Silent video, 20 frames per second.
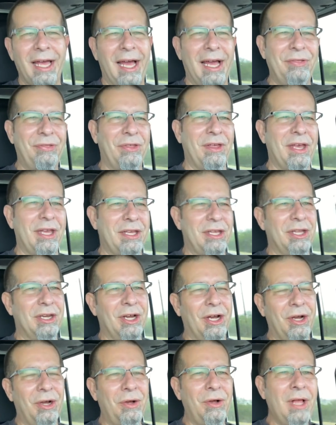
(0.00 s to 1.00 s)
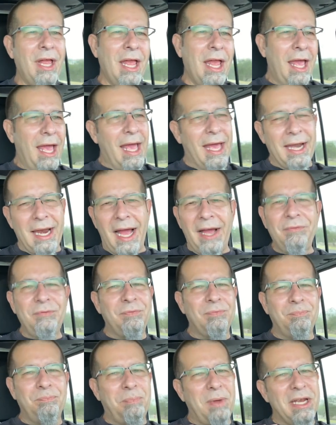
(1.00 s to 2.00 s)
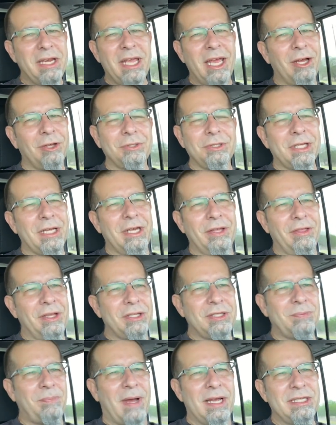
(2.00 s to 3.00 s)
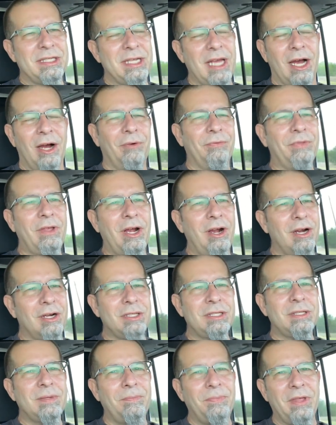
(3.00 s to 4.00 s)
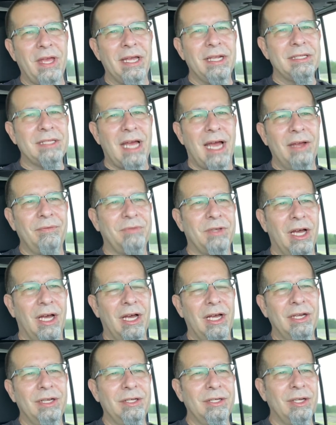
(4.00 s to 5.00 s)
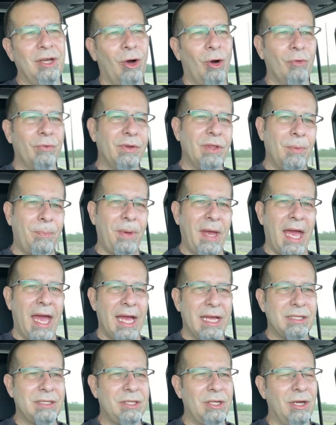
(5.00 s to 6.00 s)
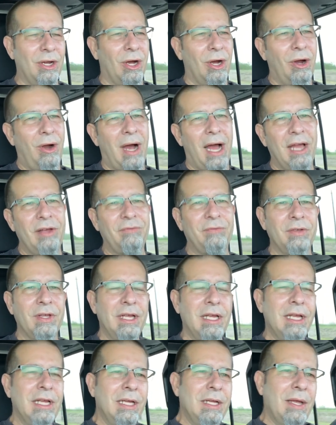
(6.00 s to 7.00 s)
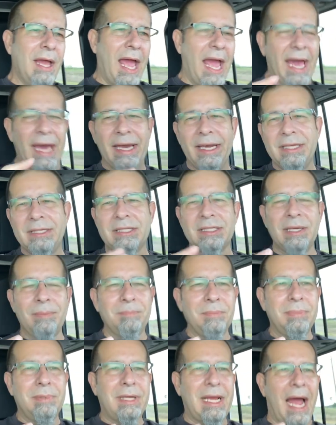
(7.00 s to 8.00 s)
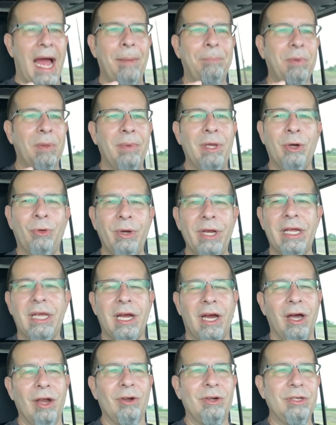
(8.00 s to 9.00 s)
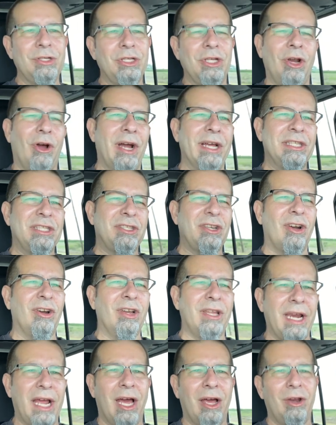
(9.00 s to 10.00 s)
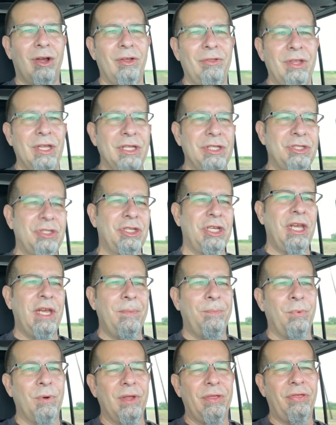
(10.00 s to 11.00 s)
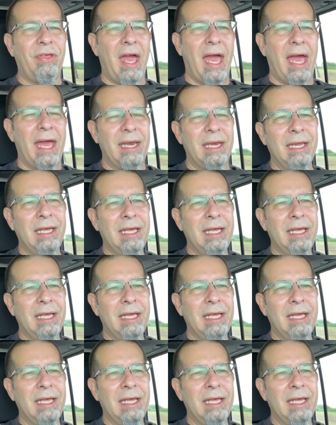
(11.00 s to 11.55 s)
I think, you know. And I've been guilty of this myself. There are some things I've done over the past, you know, I've added some complementary colors. You know, I started out on this Jeep with that